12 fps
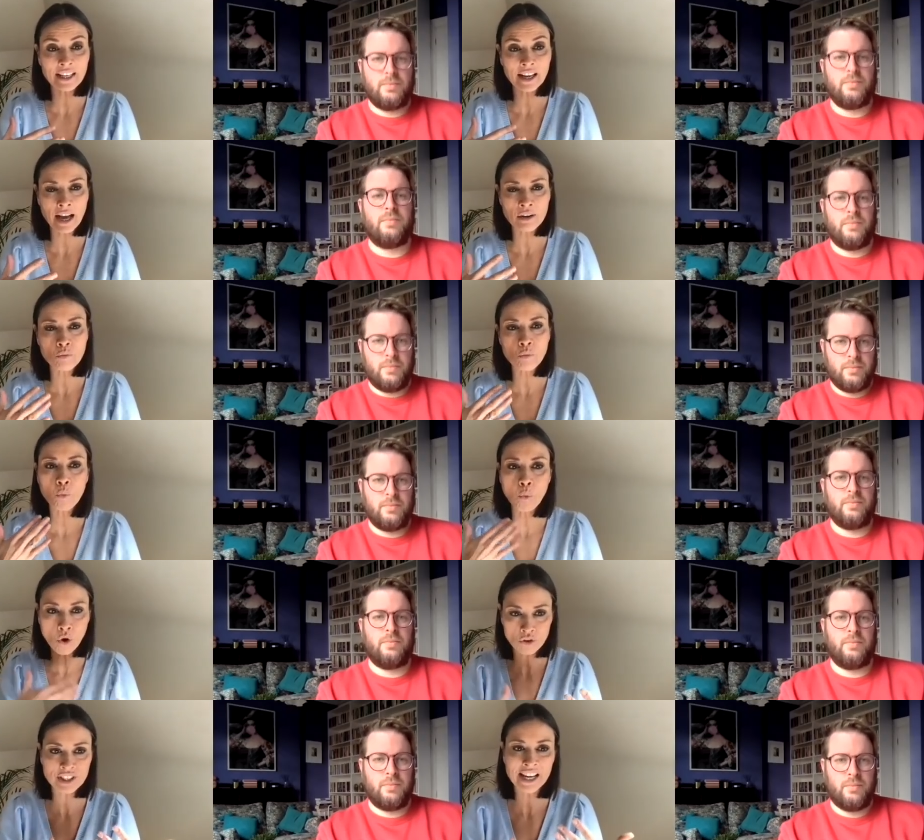Speaker 1: and was
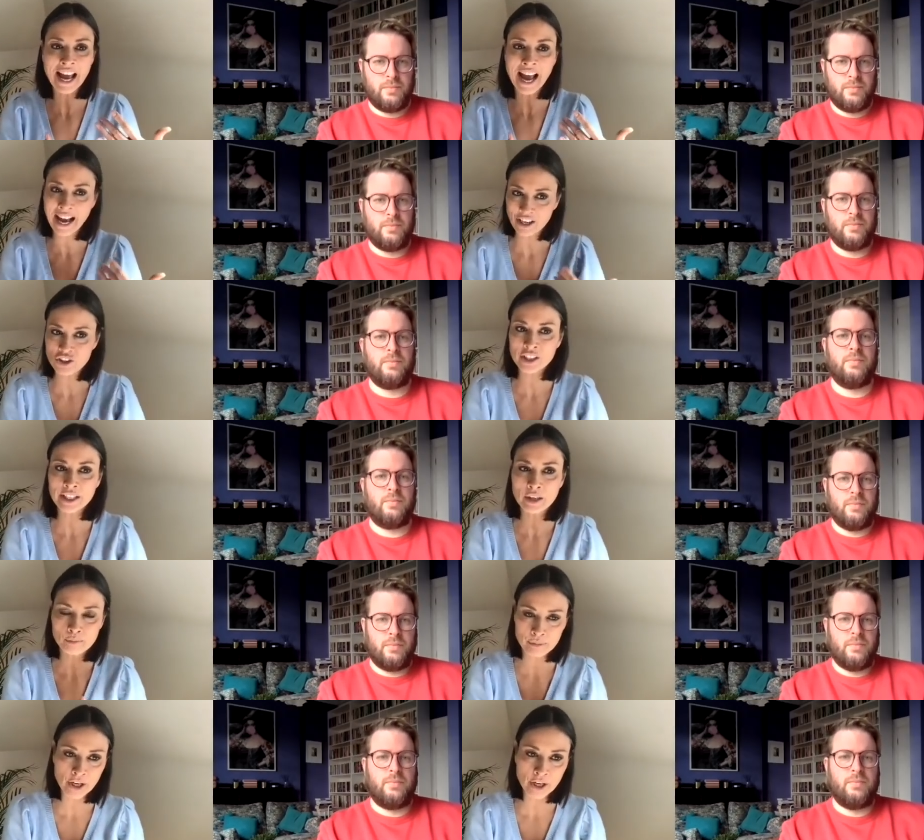it actually
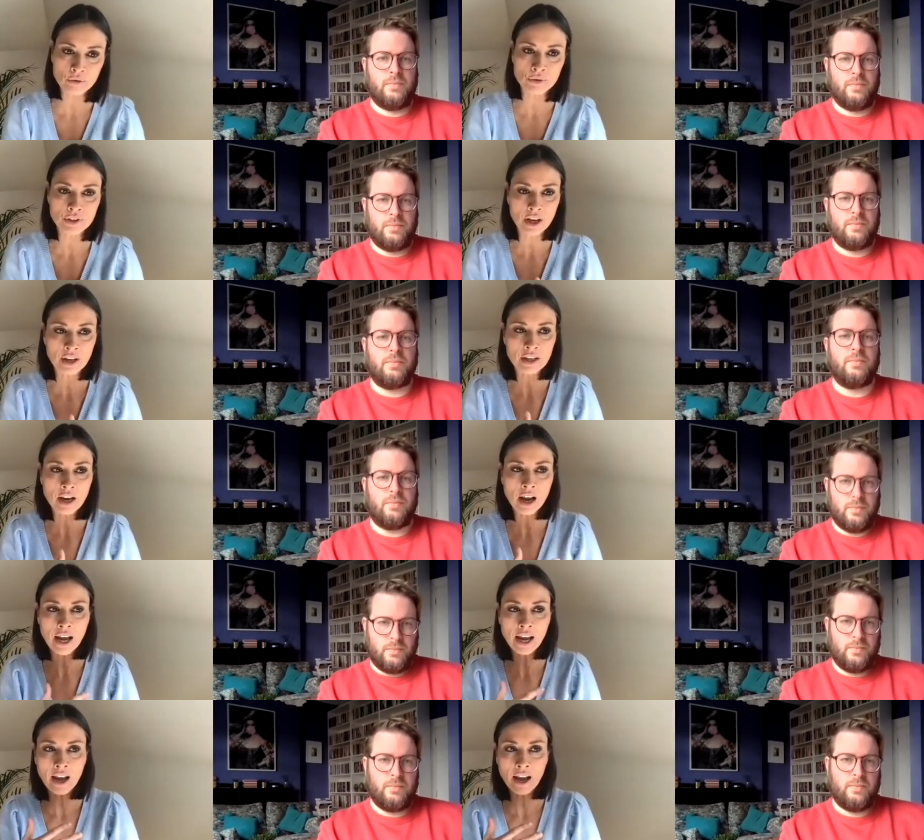abuse? And
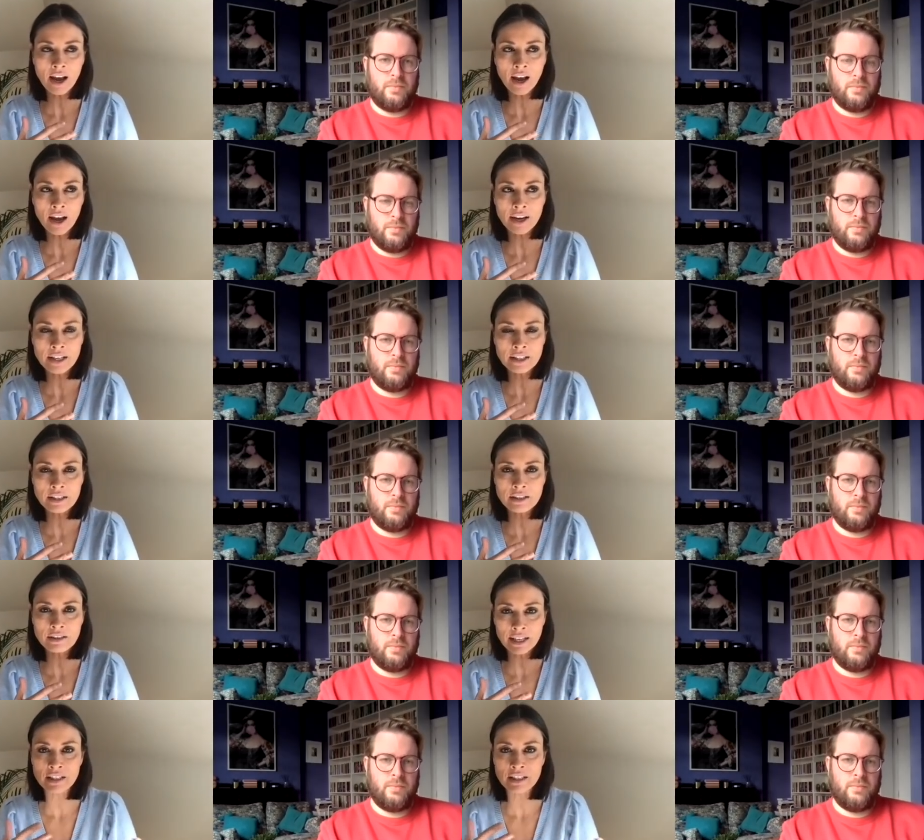and it's
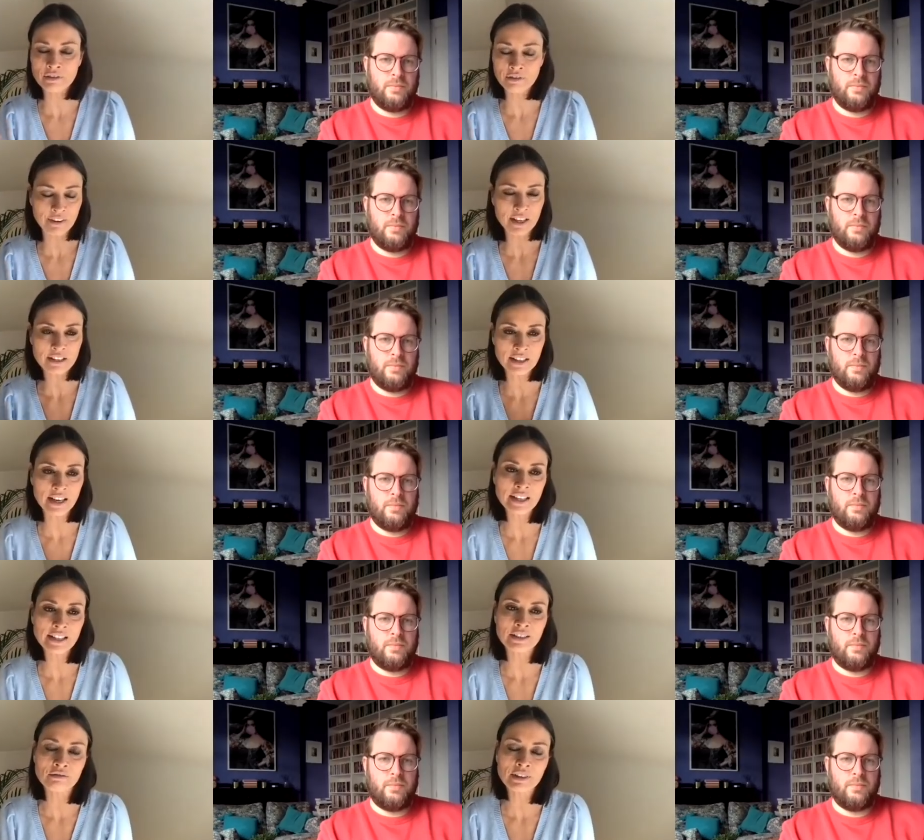it's a
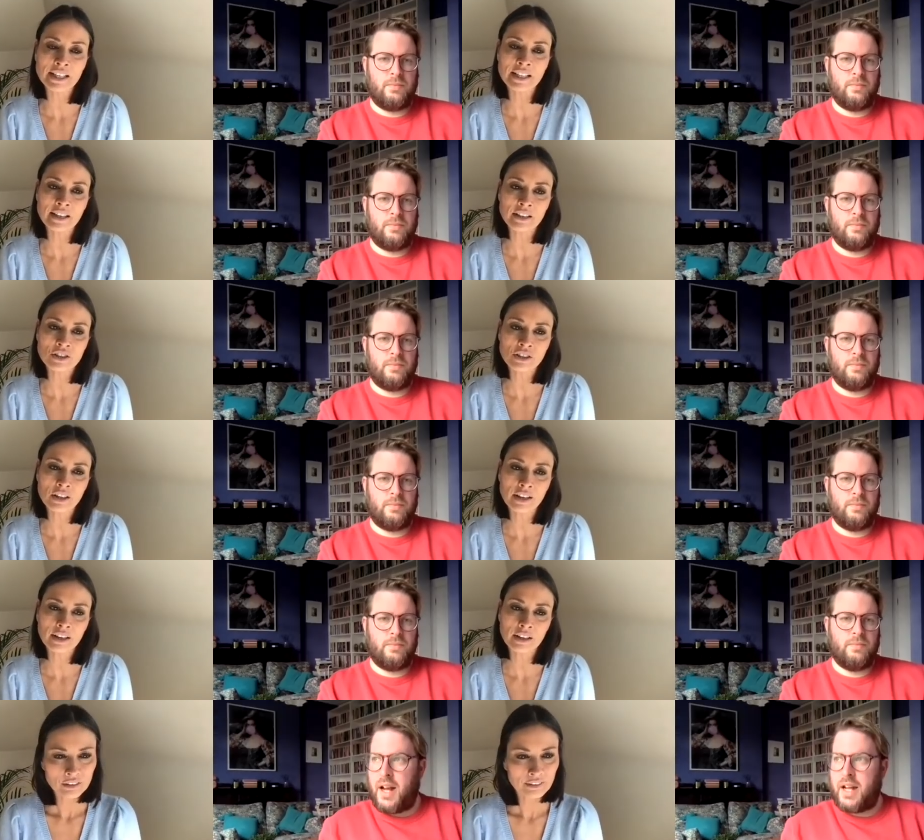fascinating read actually.
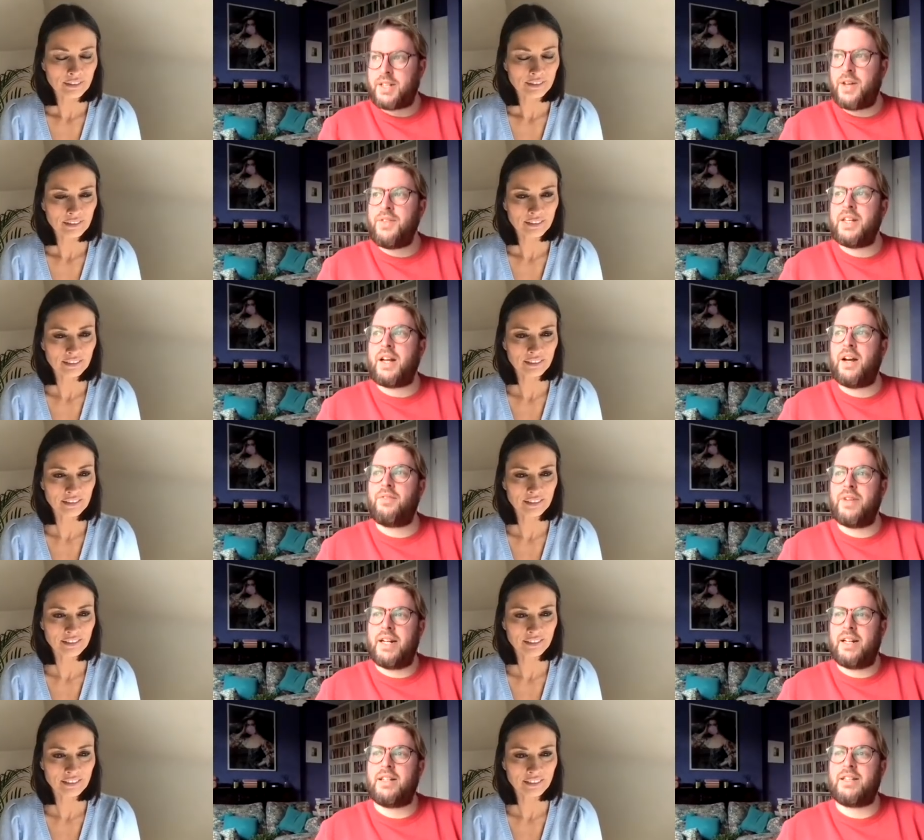
Speaker 2: I don't think I
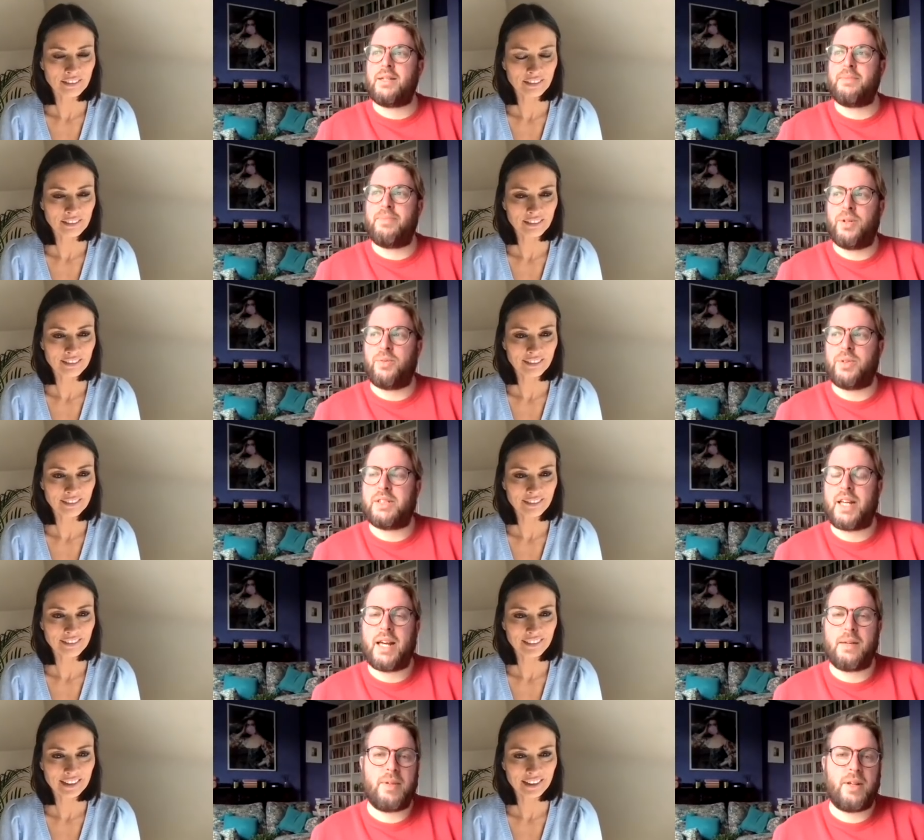realized this book would
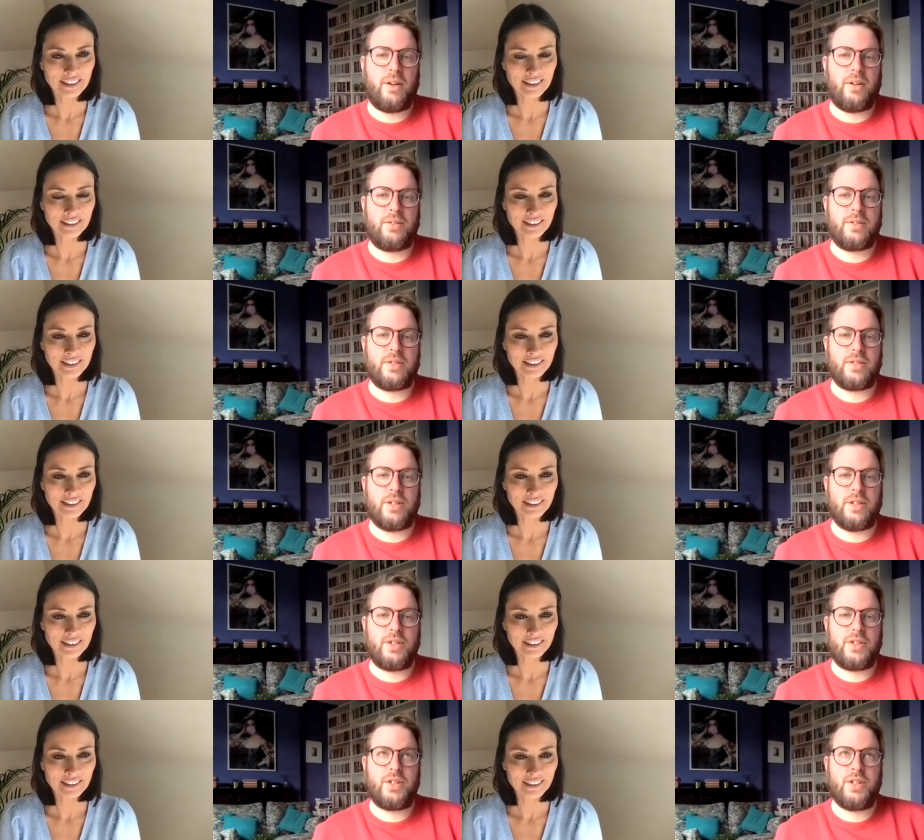take me on
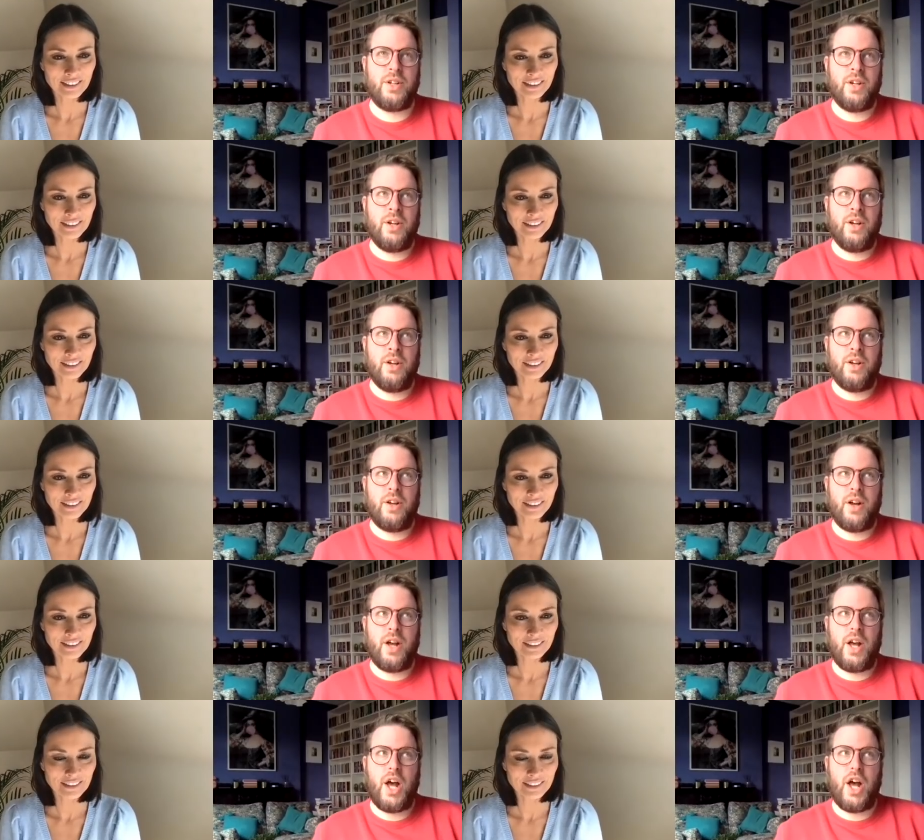such
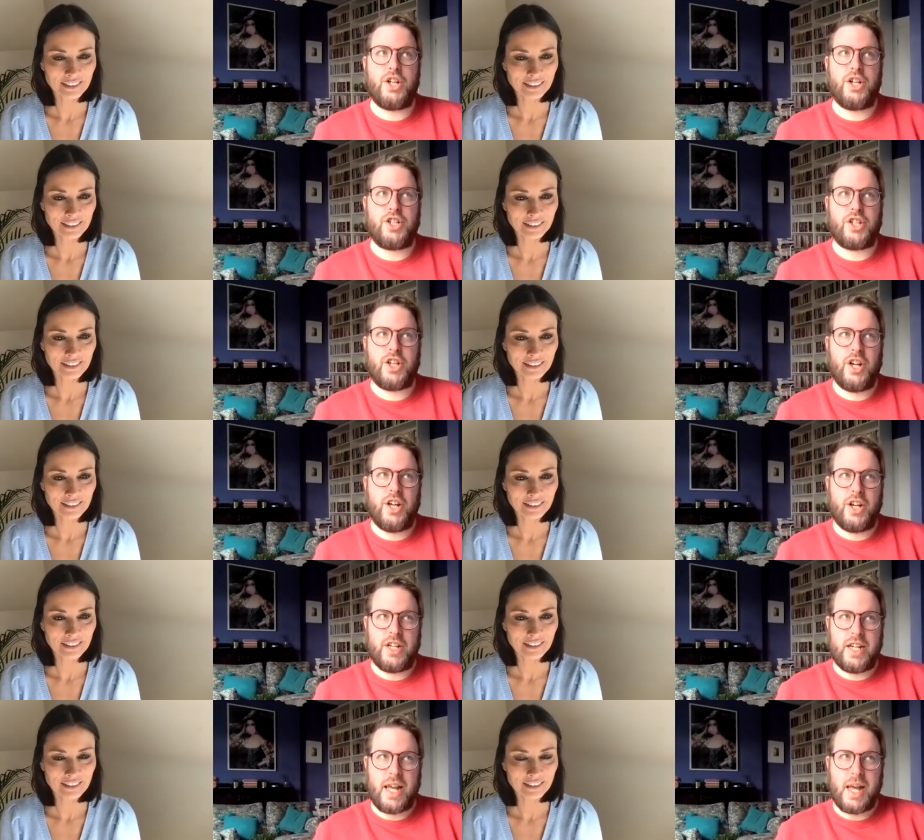a journey